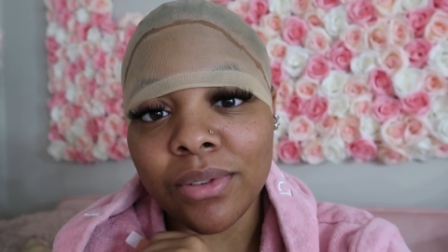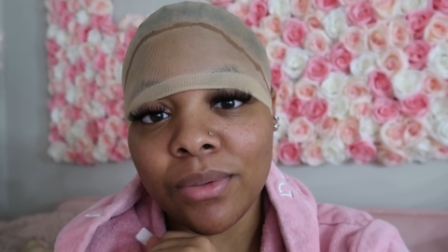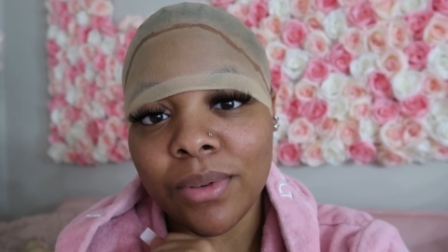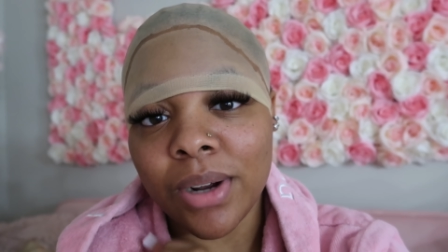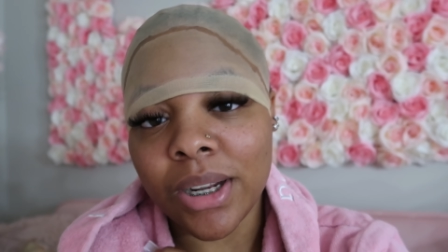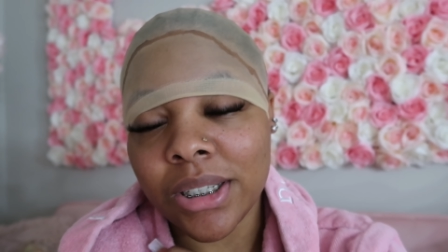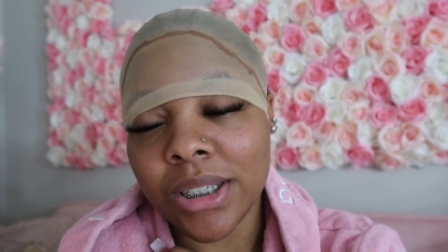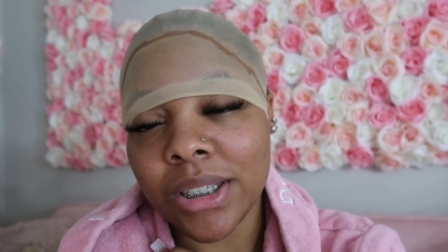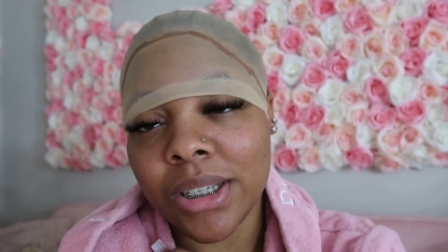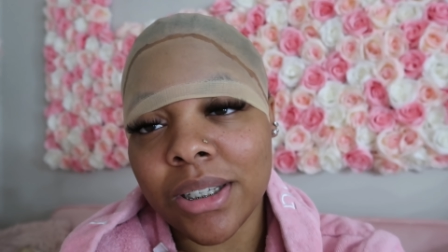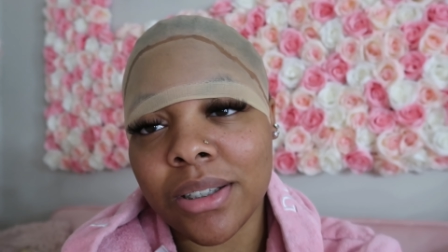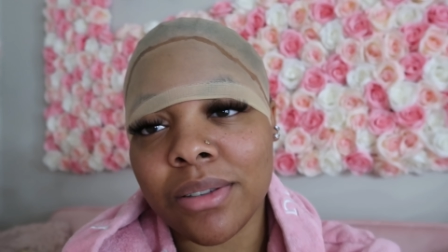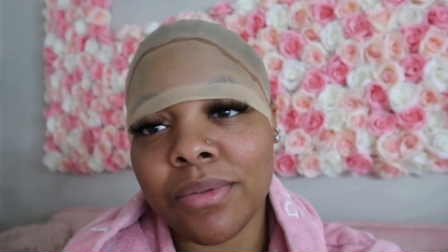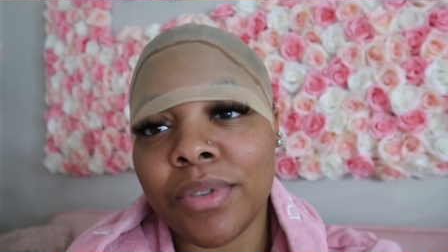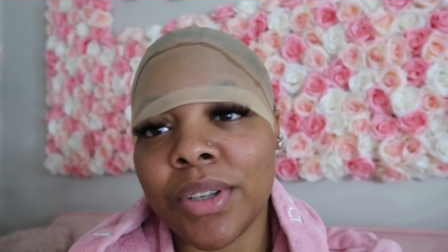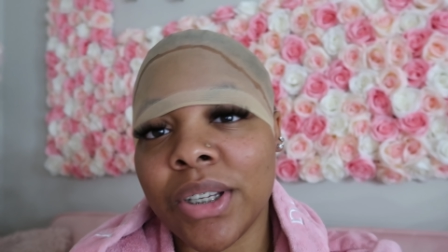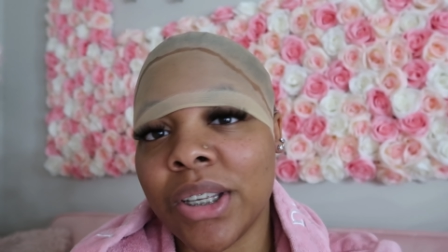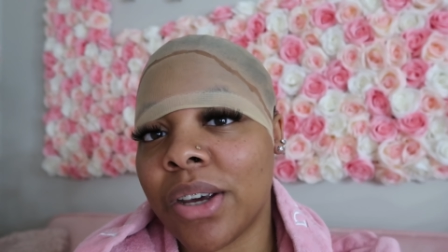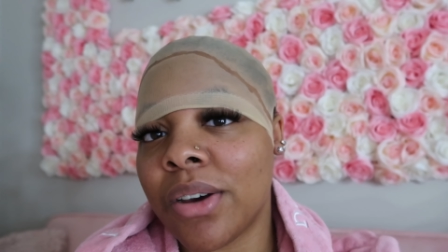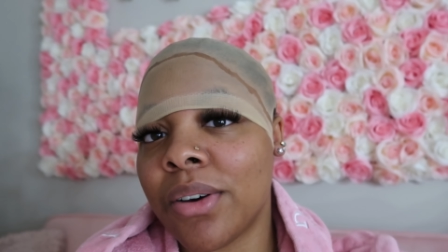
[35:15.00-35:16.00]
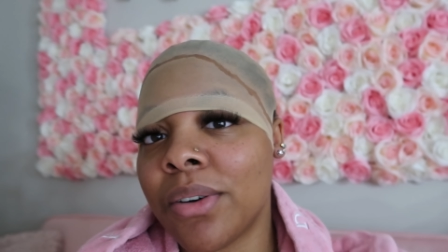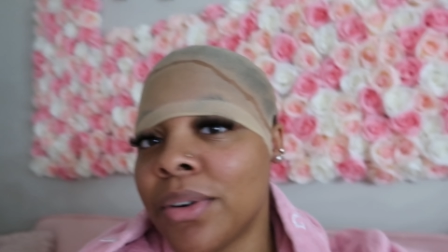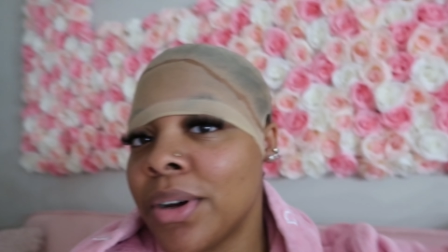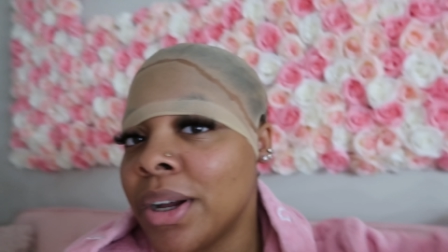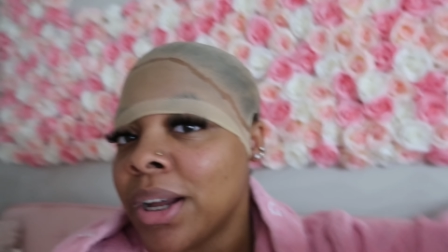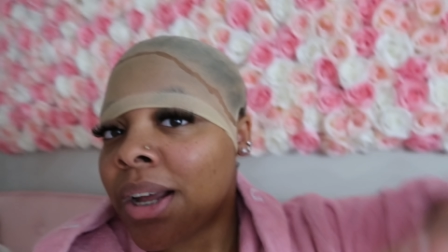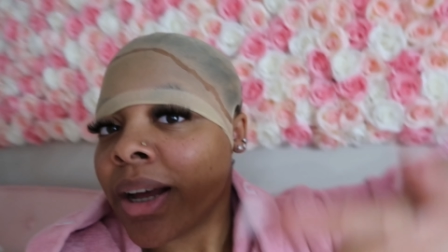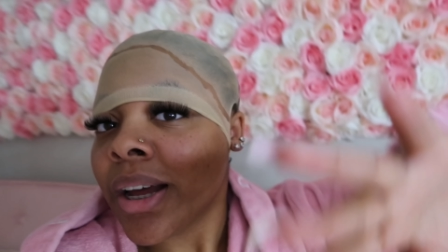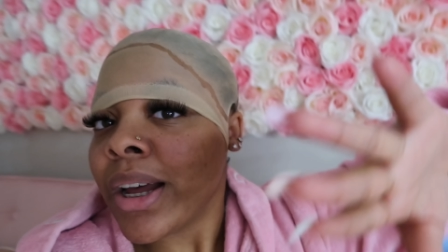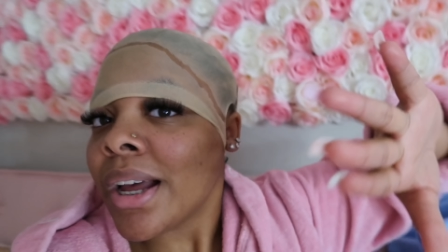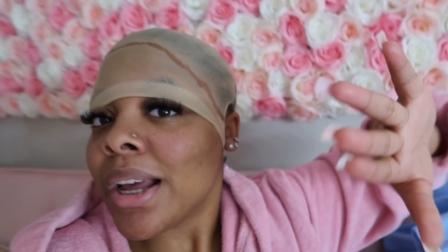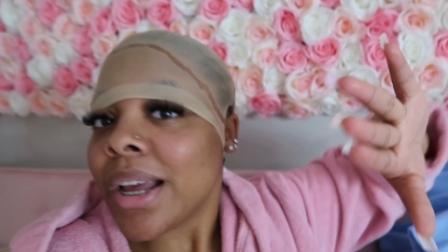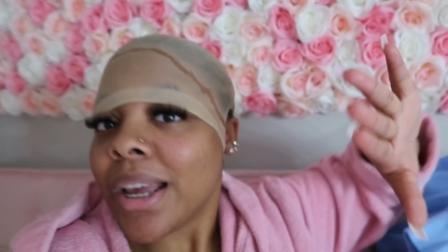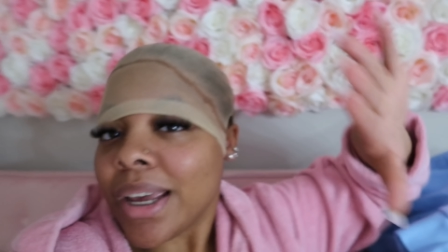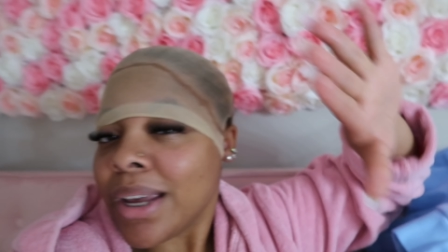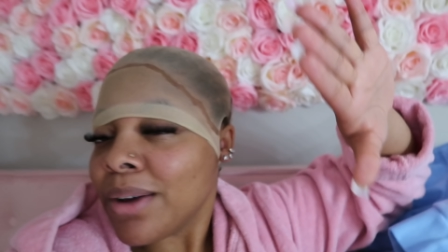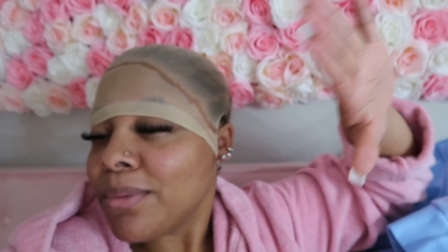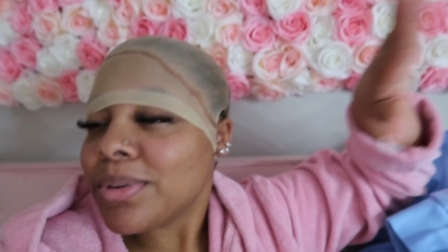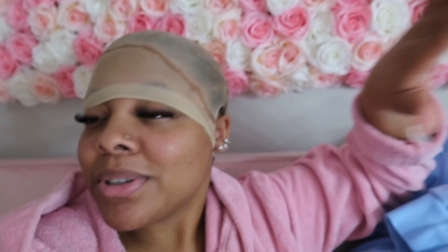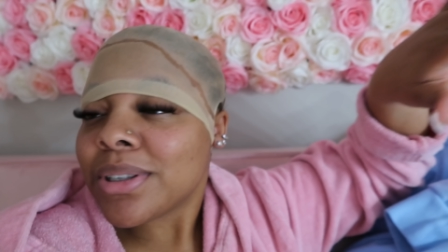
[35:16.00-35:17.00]
for watching this video
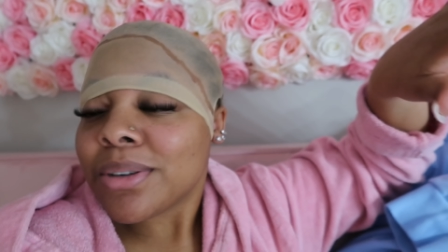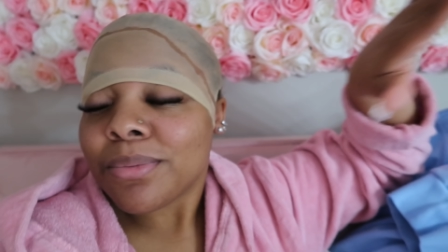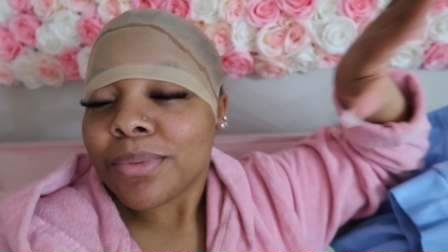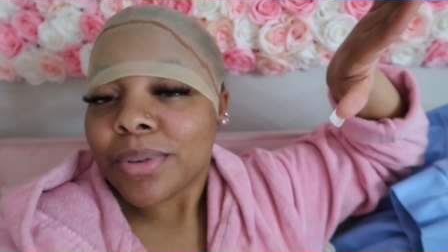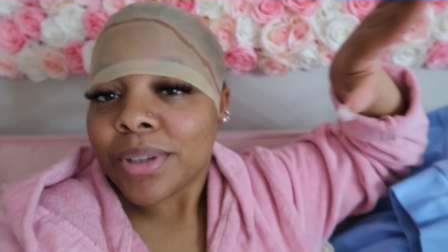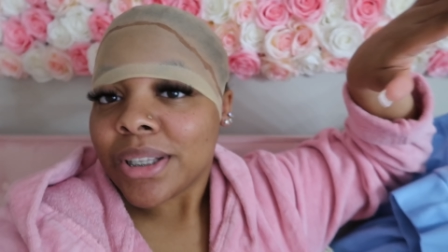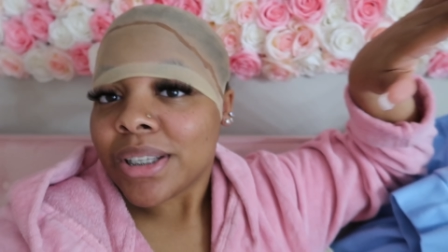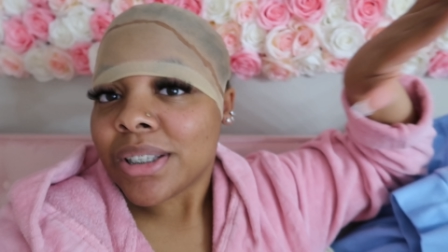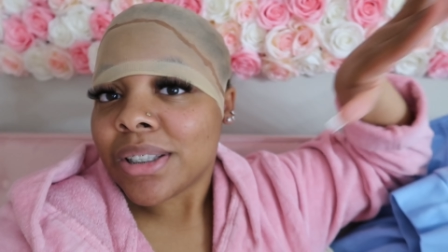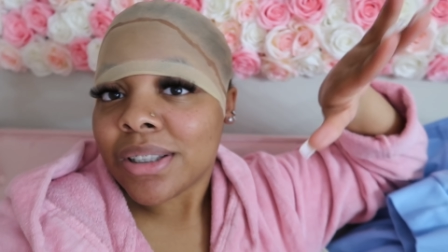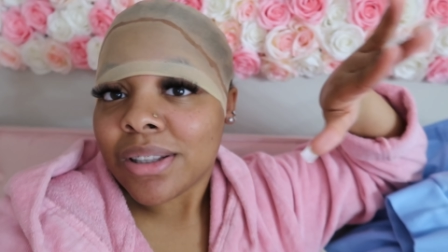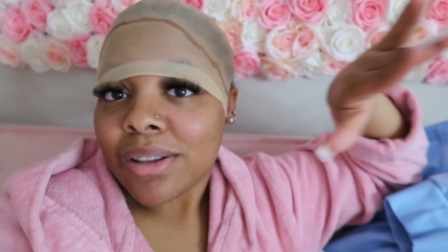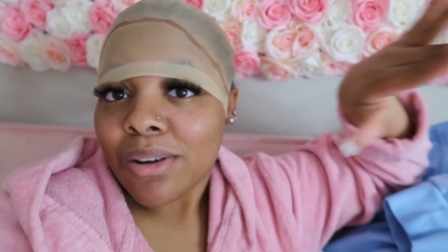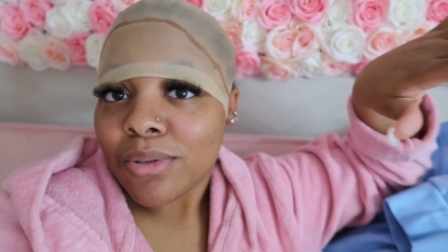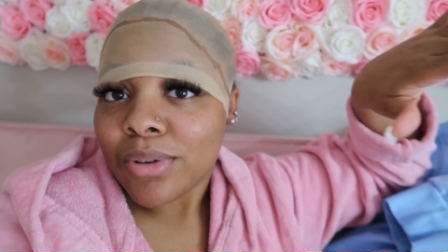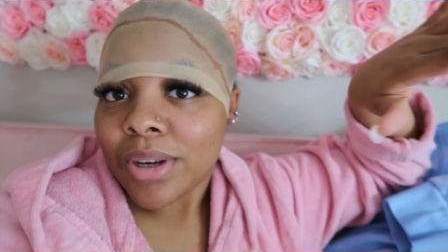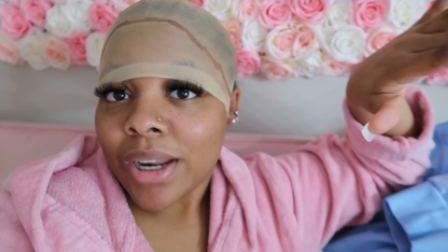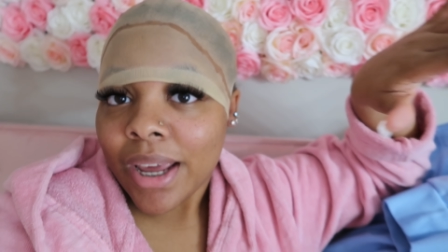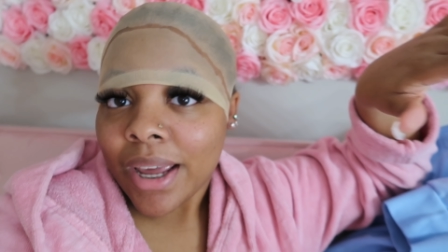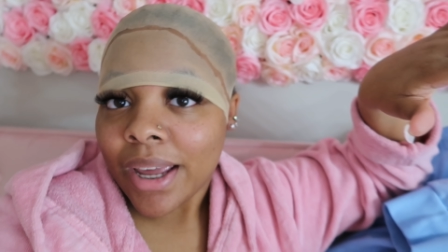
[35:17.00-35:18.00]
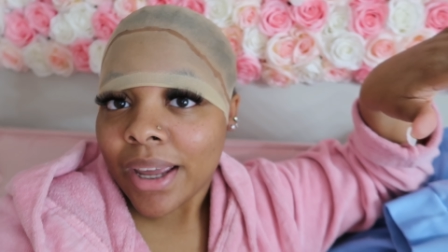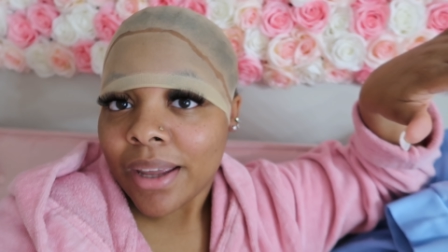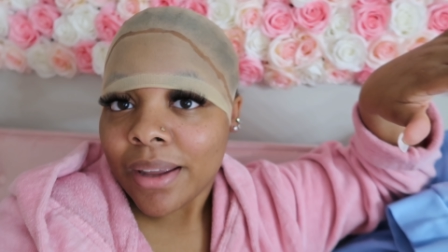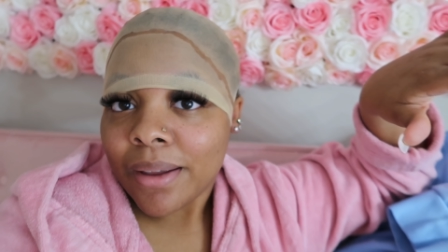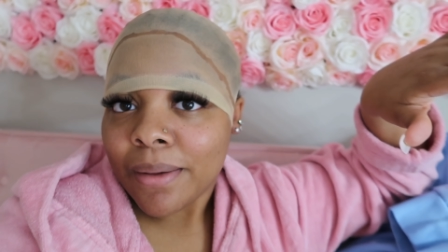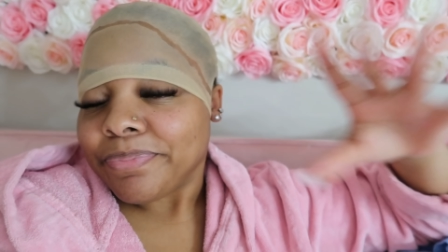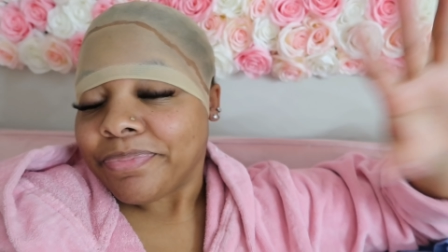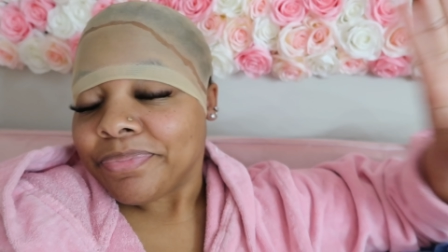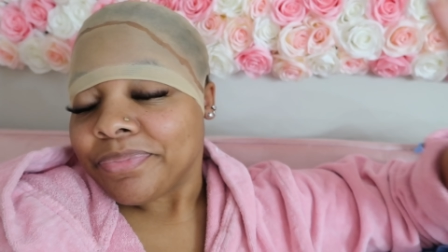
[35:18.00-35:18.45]
it was a really slow day